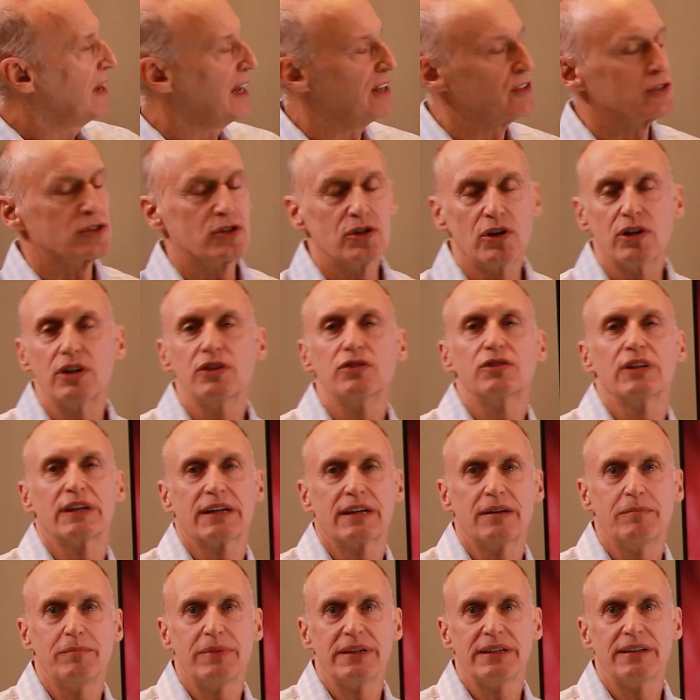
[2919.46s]
as good as
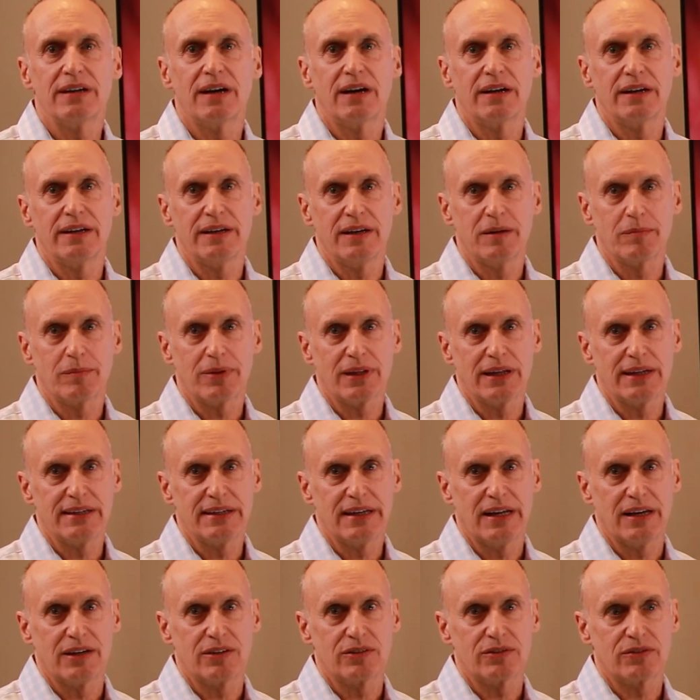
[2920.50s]
it can be done in implant
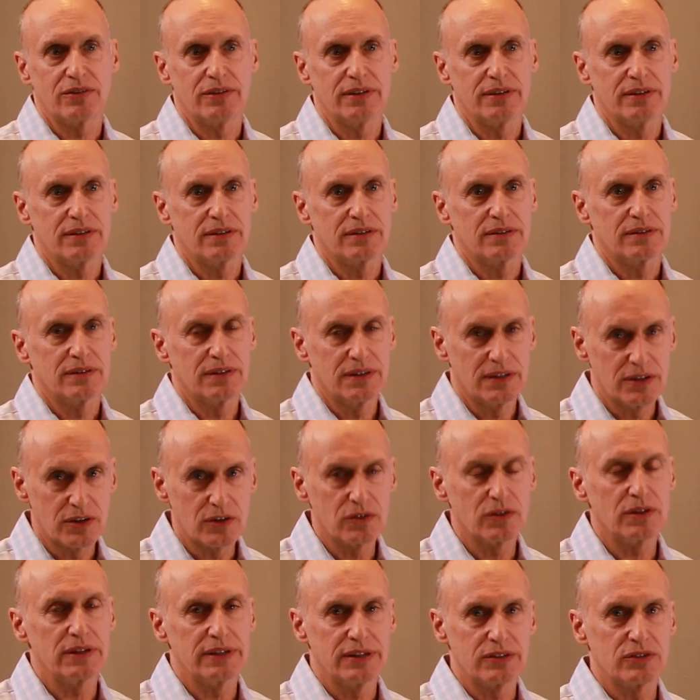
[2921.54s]
dentistry.
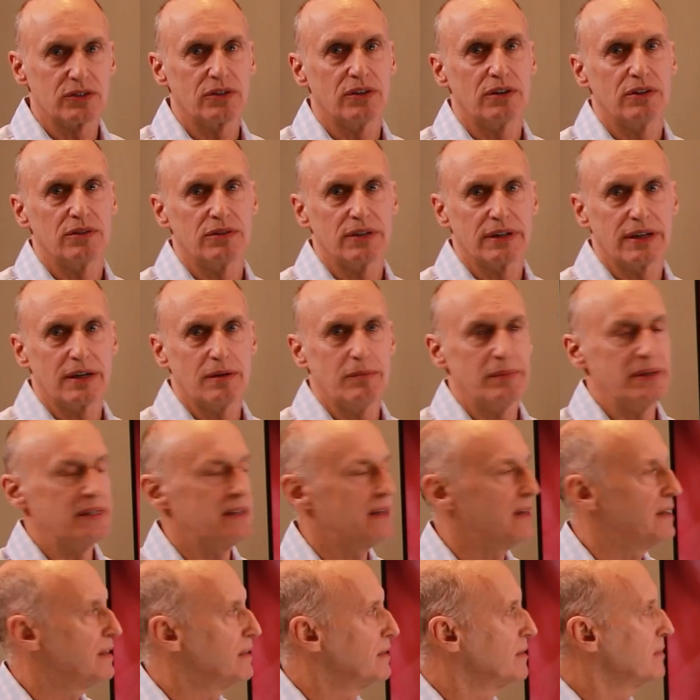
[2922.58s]
Literally as good as it can be
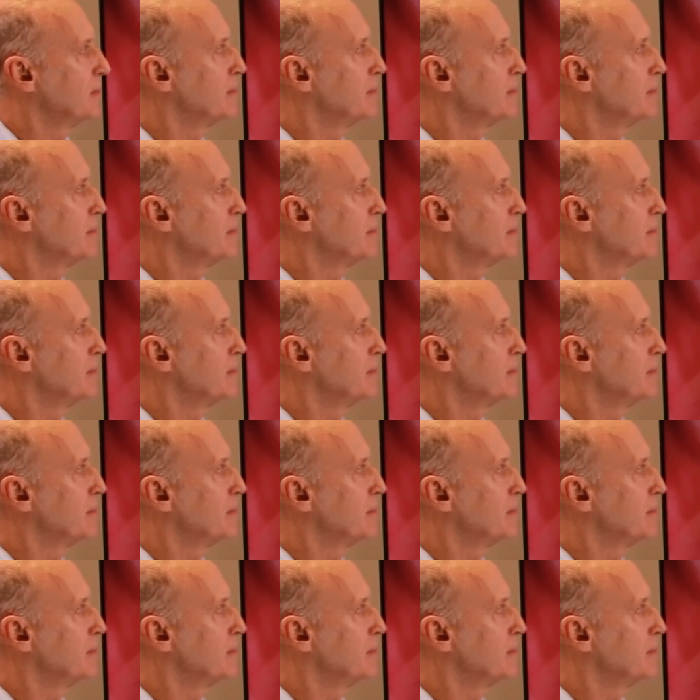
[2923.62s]
done.